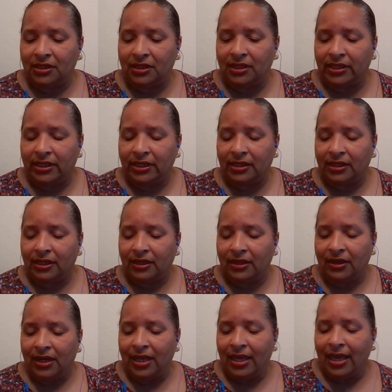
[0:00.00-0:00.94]
the link there.
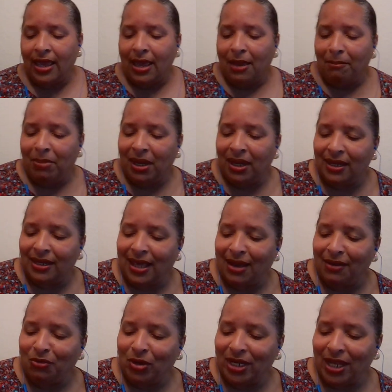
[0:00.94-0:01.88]
But
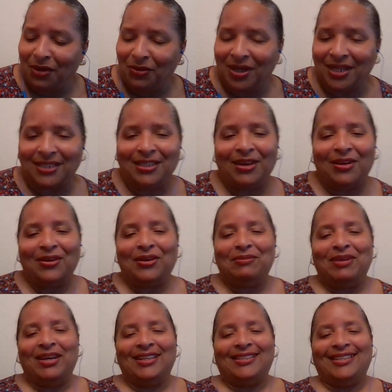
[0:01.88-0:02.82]
what I want to talk
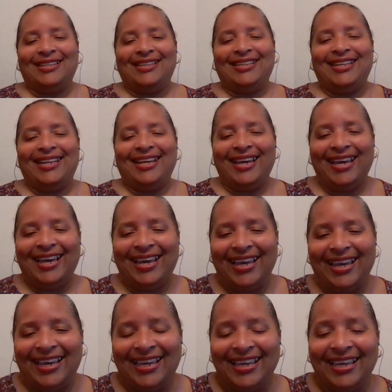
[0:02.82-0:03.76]
about
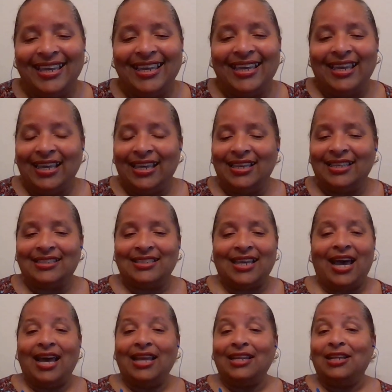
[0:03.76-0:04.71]
today is
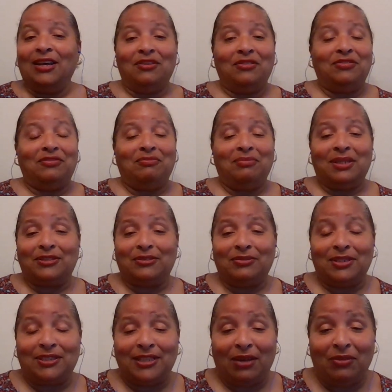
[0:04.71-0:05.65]
I love
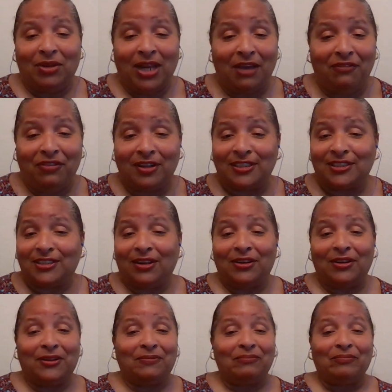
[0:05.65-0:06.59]
mysteries. Now, when I first
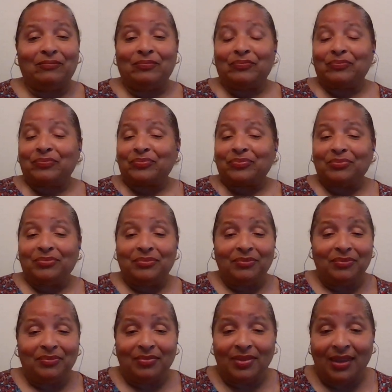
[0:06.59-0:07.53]
started
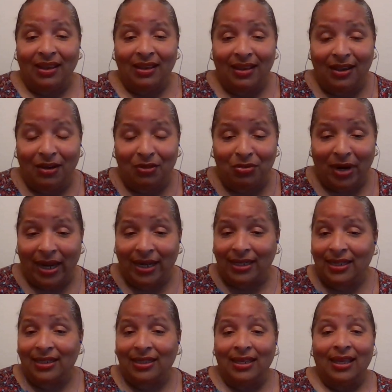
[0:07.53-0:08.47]

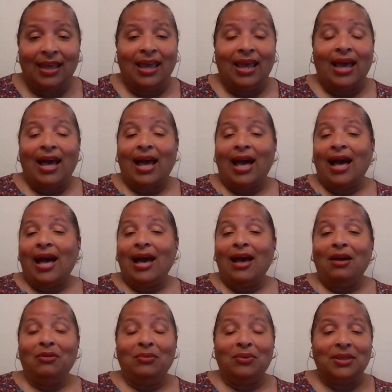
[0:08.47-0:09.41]
writing,
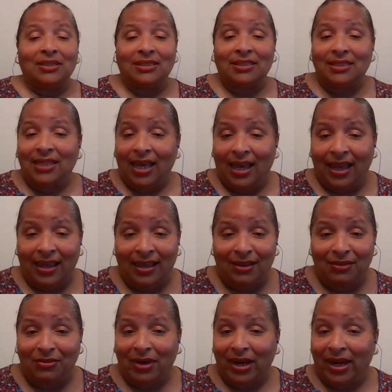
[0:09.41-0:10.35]
I was not
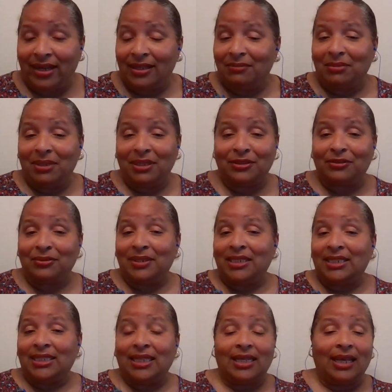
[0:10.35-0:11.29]
writing
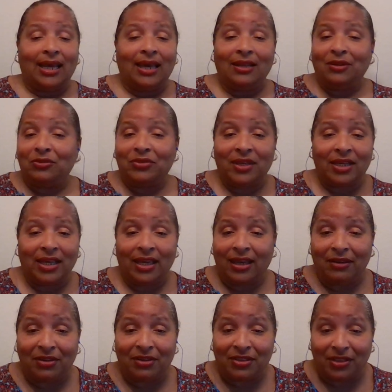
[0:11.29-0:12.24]
mysteries, and I don't think I
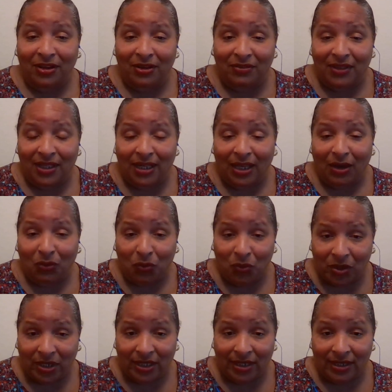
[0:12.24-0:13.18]
ever thought that I
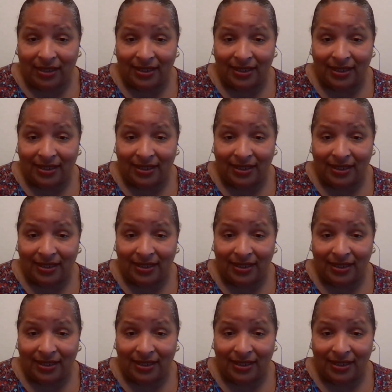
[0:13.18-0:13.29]
would.